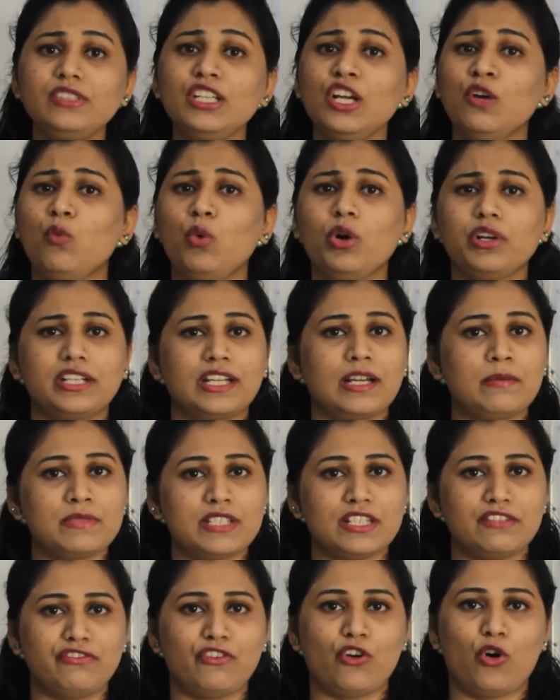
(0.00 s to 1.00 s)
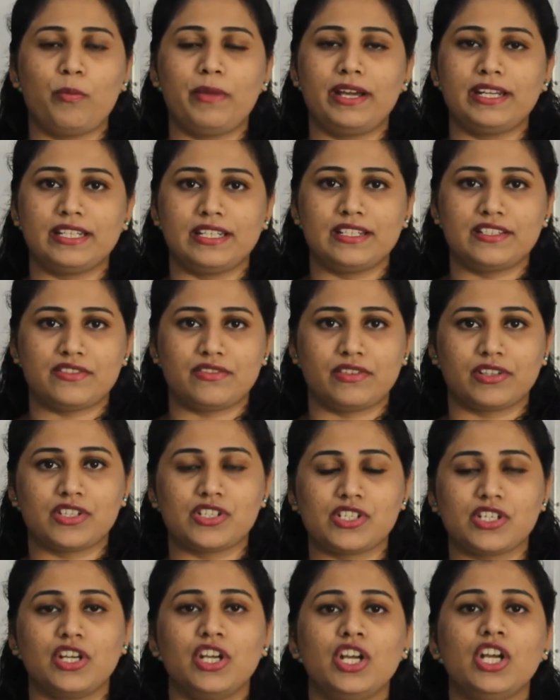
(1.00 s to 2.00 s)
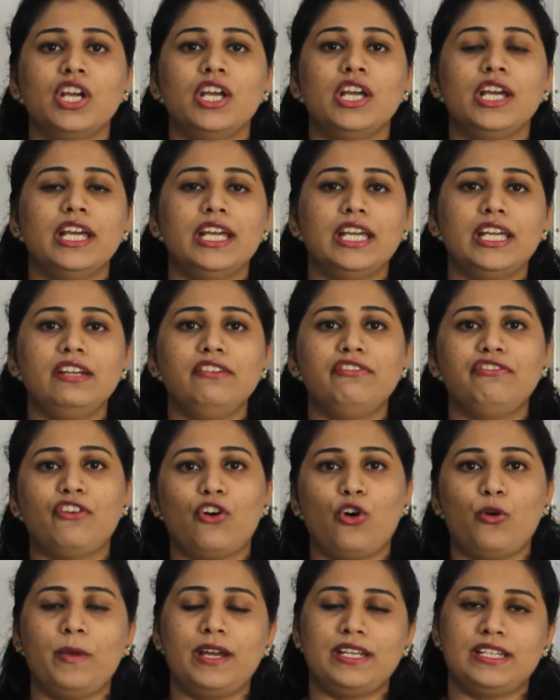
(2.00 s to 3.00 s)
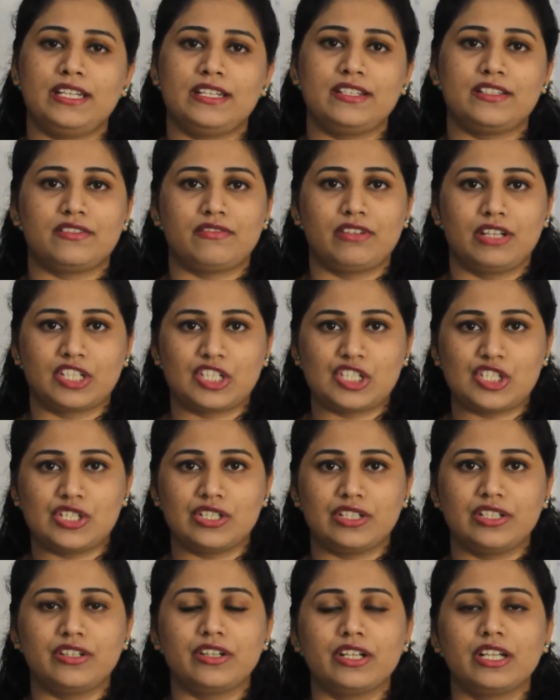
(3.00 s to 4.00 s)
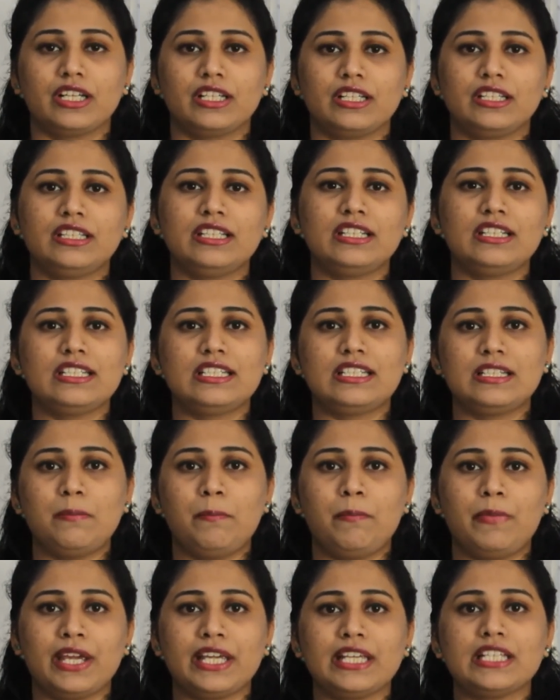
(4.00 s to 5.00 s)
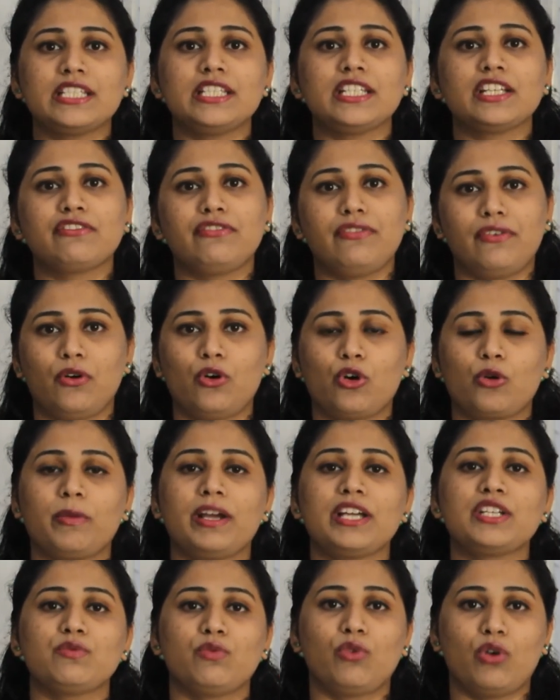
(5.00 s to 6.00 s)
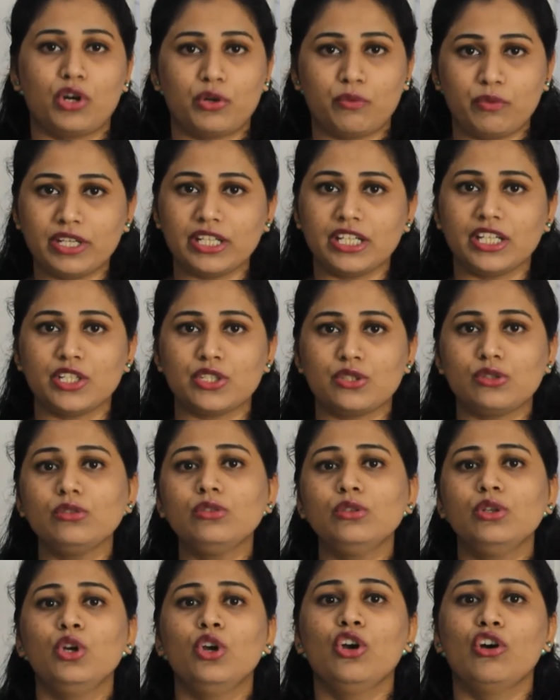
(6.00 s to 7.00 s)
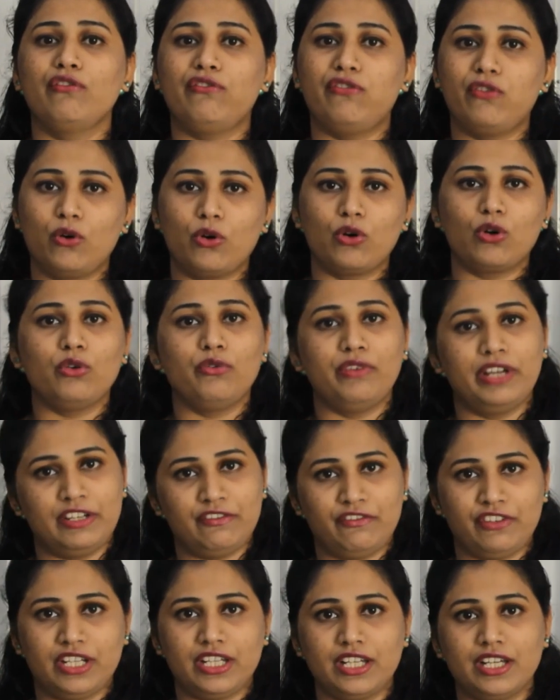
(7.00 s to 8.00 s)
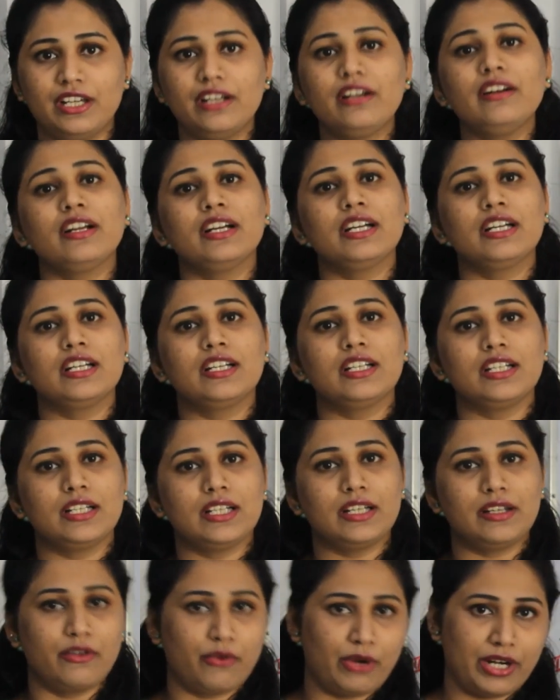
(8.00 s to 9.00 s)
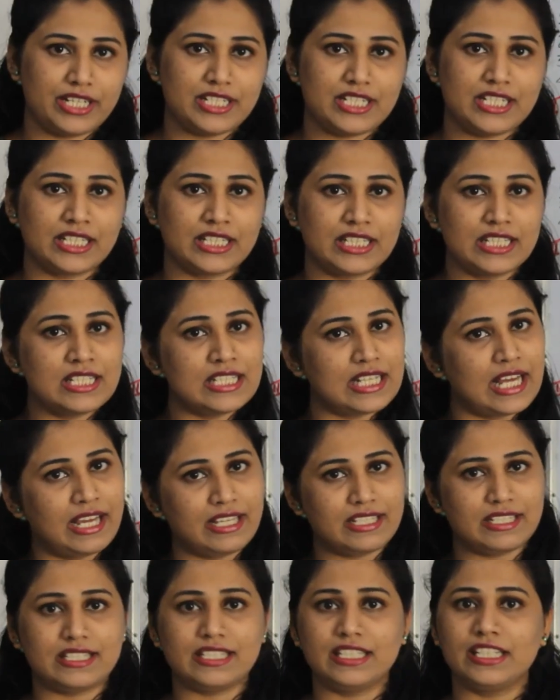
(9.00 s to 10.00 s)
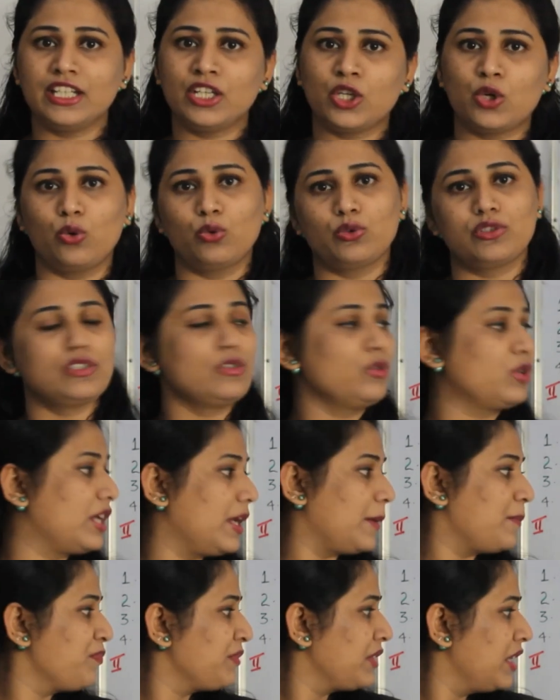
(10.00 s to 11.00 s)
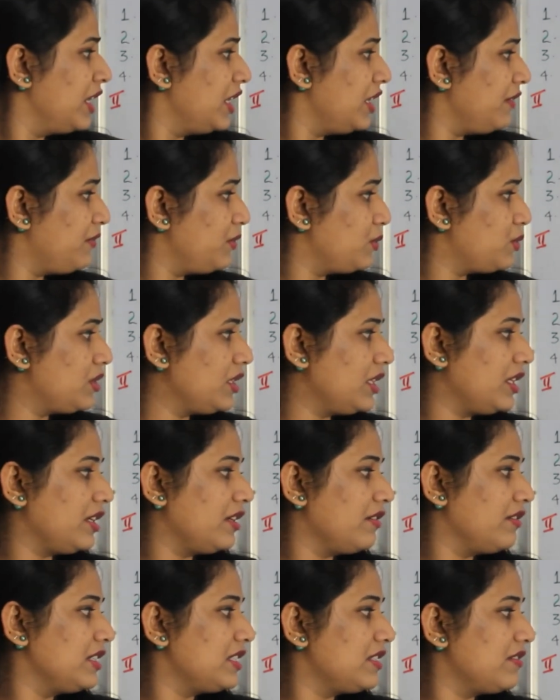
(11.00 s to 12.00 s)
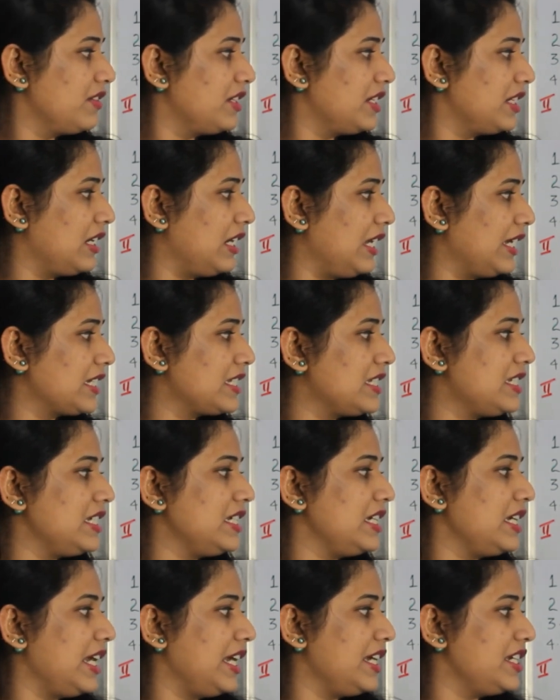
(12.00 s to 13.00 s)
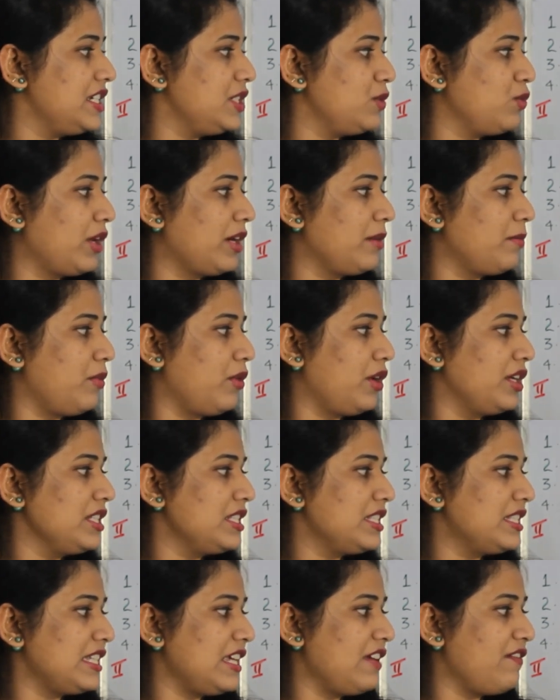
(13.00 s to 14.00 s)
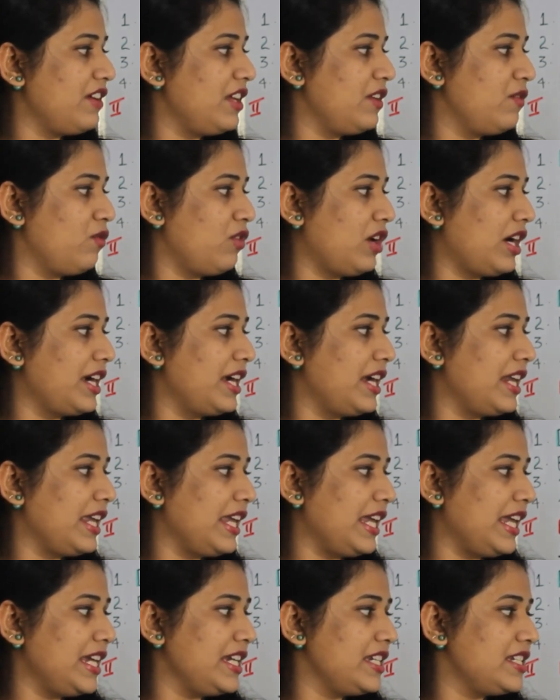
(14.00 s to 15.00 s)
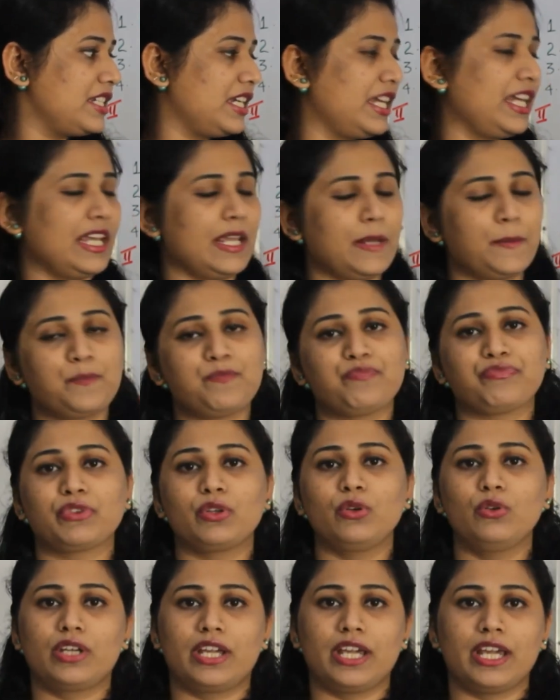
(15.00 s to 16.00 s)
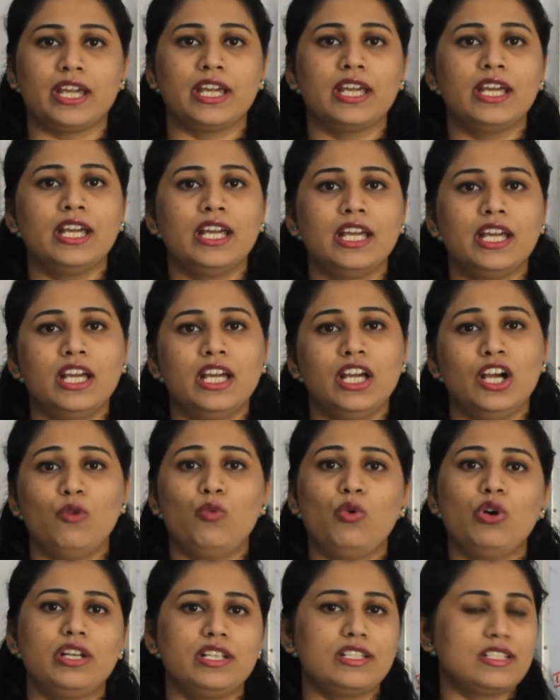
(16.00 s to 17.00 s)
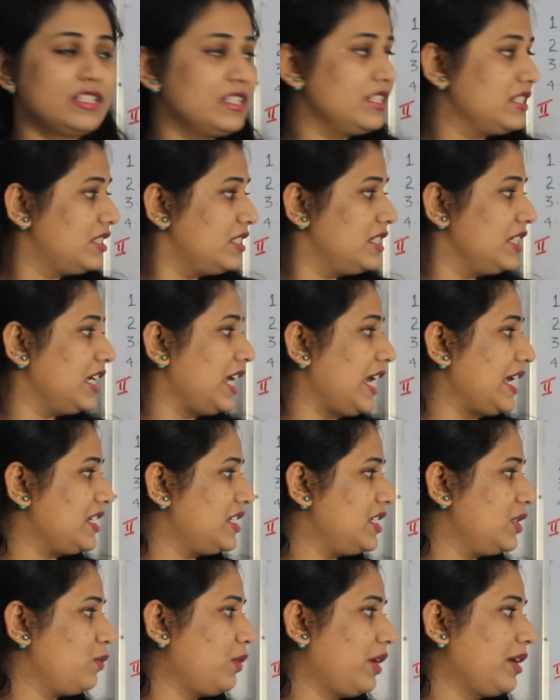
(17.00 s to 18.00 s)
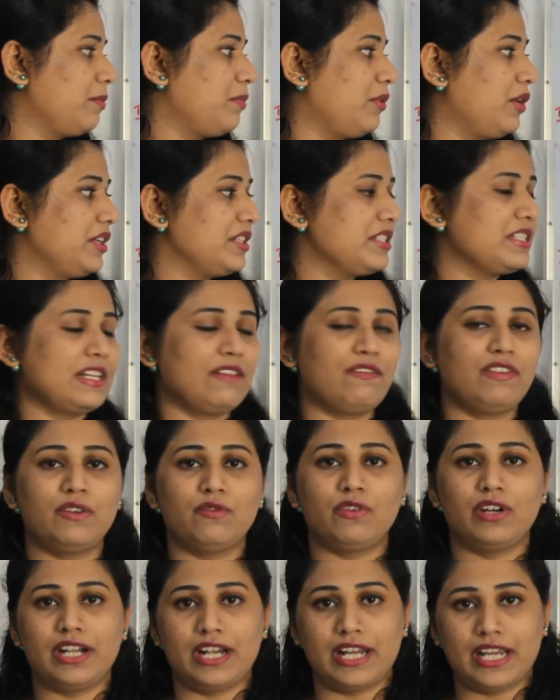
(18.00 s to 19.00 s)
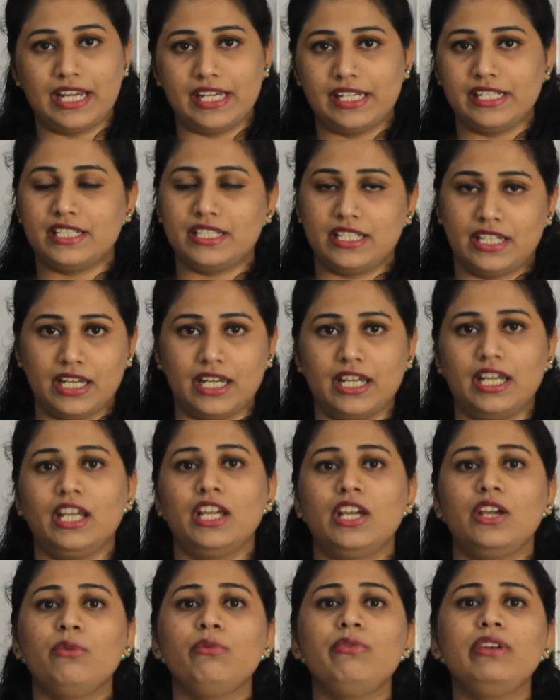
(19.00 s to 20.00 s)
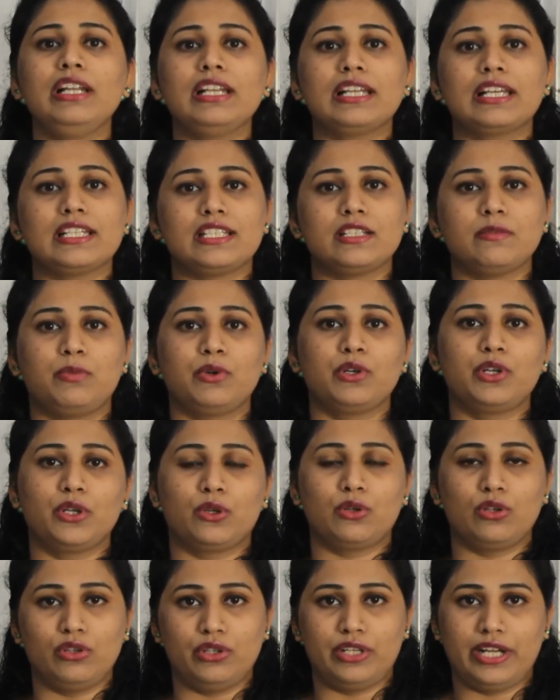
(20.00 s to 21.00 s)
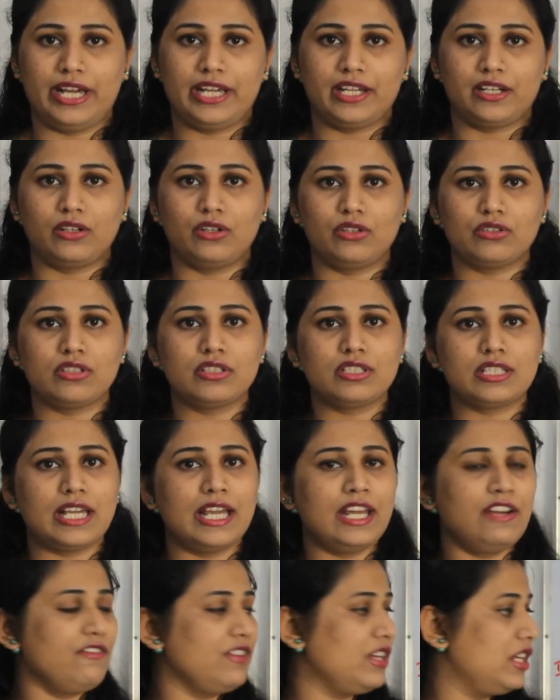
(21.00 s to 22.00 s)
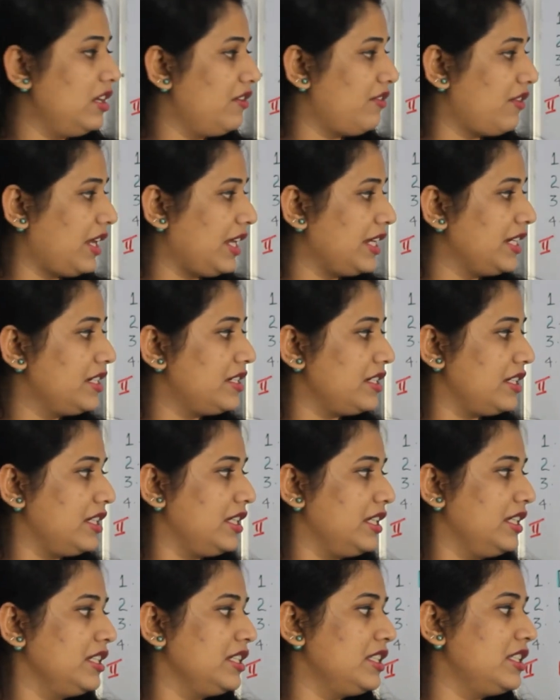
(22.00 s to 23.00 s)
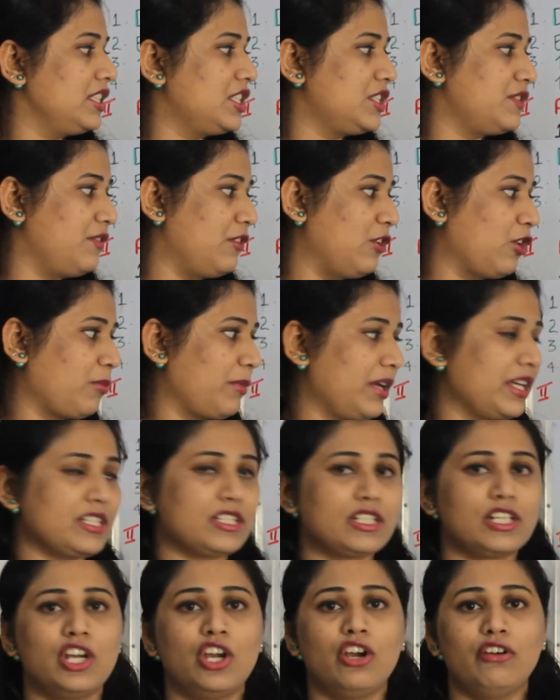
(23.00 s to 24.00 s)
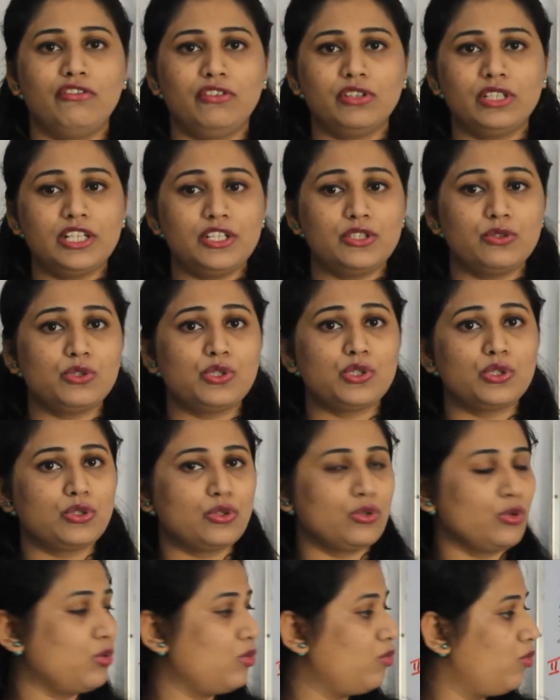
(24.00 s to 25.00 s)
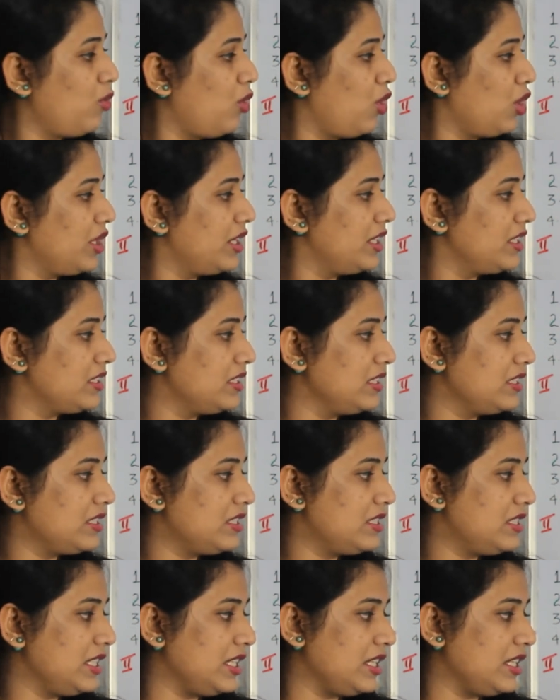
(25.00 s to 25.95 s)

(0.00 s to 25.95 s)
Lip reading: What comes in format and structure? In format and structure, there is a basic format what we need to follow when we are writing this ICD codes. Okay. If you see here, it's written like T81.718A. Okay. What is this T81.718A? We'll get a particular diagnosis and we'll write in this format. For that you should know what does this